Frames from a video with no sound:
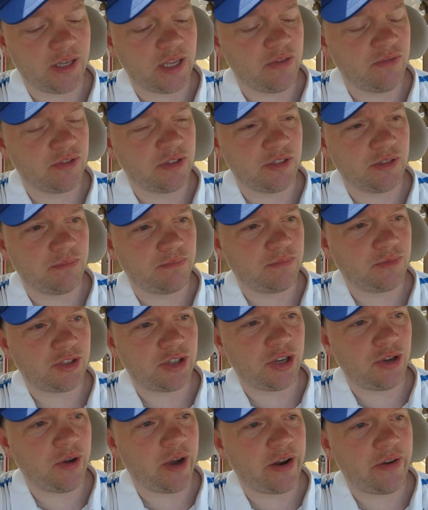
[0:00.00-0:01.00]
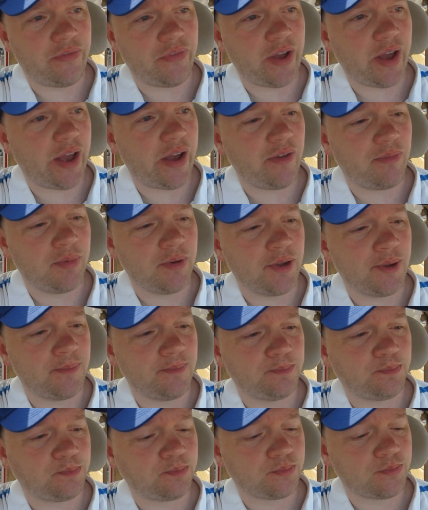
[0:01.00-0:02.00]
give it the 2 out of 5, but
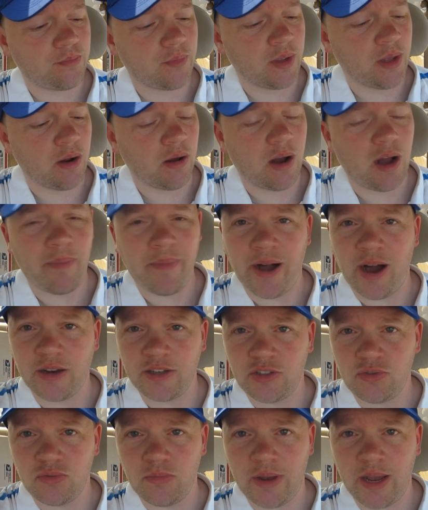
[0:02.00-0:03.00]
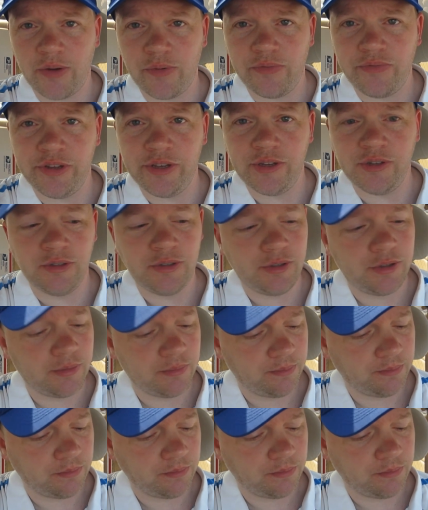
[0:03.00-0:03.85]
you know, I'm honest with my reviews.